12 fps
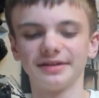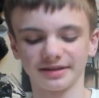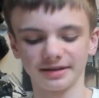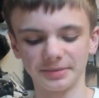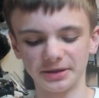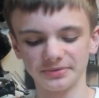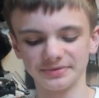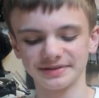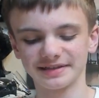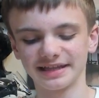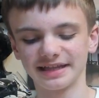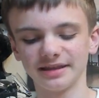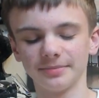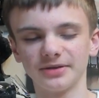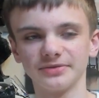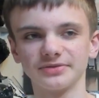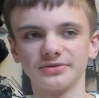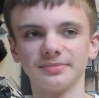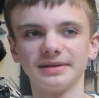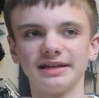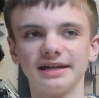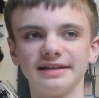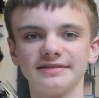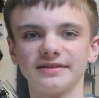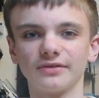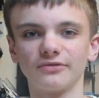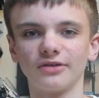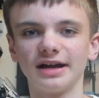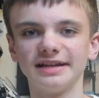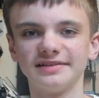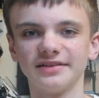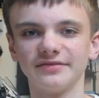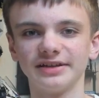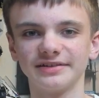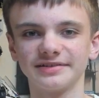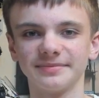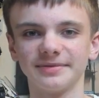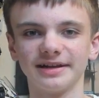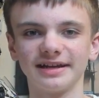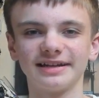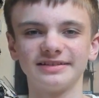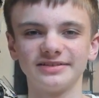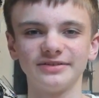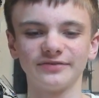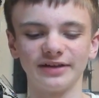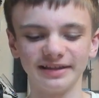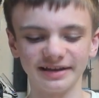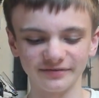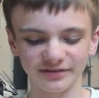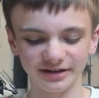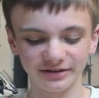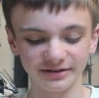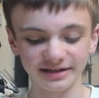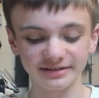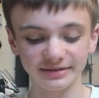the bolts, and then the bolts will be like to the right of it or something, and I do find that very annoying.